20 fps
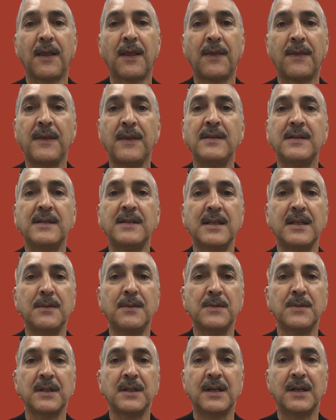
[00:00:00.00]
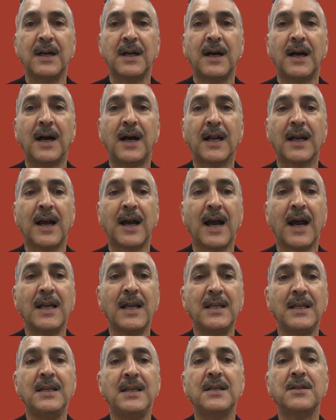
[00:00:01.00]
These themes are
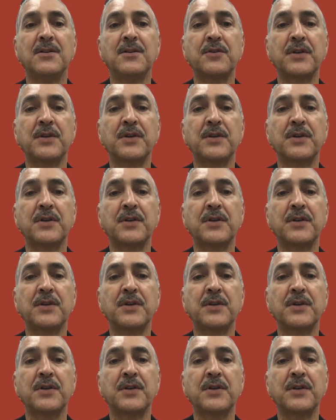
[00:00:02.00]
highly